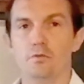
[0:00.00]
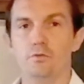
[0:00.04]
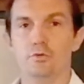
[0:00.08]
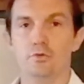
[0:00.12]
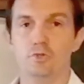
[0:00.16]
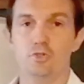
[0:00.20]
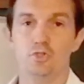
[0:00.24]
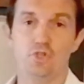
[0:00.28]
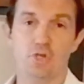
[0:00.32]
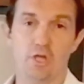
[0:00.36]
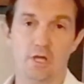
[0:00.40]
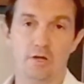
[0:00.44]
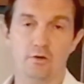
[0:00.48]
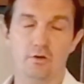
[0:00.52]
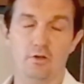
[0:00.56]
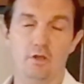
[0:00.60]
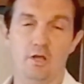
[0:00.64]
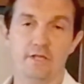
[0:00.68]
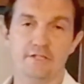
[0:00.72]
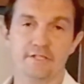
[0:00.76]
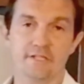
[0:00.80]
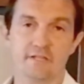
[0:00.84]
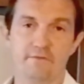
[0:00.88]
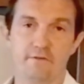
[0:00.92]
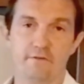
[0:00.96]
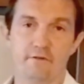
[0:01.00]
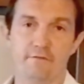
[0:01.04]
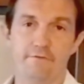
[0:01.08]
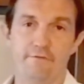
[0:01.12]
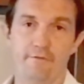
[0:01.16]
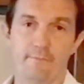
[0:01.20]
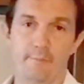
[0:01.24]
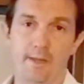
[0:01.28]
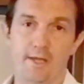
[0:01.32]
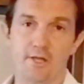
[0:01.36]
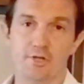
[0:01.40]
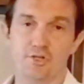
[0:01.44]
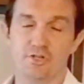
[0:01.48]
the generalizing of
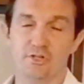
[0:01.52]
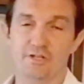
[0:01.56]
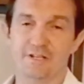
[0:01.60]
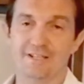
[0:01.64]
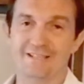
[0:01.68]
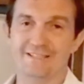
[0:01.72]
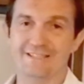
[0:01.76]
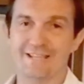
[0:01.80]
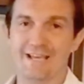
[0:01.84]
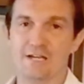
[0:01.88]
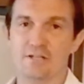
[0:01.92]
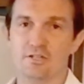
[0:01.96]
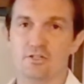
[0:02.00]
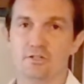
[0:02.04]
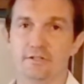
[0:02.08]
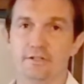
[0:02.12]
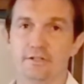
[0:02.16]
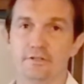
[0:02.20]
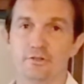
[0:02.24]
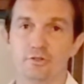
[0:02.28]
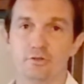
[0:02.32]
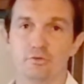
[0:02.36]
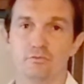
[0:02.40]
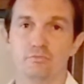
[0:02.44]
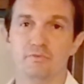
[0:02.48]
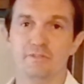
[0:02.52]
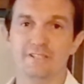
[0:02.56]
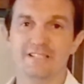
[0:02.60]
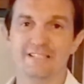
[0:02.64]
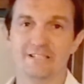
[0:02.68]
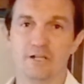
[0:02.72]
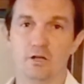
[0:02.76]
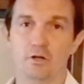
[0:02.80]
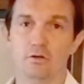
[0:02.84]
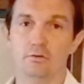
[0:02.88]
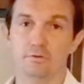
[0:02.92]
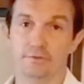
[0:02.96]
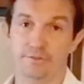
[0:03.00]
information, is actually the
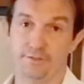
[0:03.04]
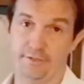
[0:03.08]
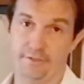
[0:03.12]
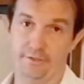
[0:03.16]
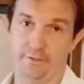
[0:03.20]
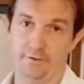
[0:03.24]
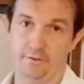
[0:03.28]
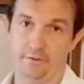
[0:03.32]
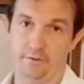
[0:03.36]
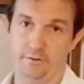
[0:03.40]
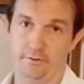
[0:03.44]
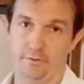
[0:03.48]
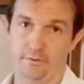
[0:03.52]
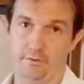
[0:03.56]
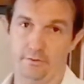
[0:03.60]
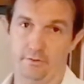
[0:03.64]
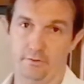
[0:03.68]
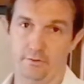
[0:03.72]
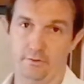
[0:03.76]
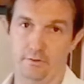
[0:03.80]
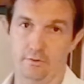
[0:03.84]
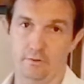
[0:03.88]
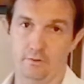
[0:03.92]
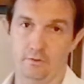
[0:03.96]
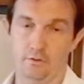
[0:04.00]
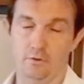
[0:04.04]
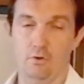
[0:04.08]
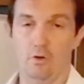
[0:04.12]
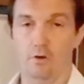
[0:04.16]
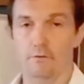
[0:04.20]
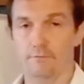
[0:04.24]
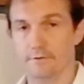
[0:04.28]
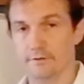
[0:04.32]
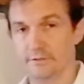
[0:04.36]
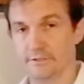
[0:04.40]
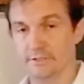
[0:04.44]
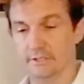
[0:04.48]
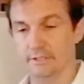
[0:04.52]
result
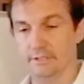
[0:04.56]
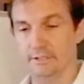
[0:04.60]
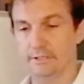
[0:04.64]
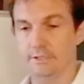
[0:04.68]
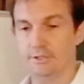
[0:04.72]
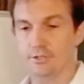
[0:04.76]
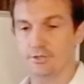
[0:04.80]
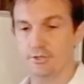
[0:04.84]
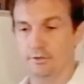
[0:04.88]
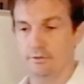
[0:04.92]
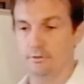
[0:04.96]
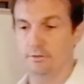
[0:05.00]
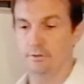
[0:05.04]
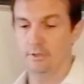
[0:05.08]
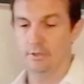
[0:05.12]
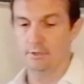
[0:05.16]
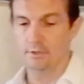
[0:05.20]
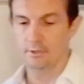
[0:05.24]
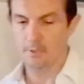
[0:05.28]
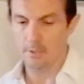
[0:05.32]
of the deletion.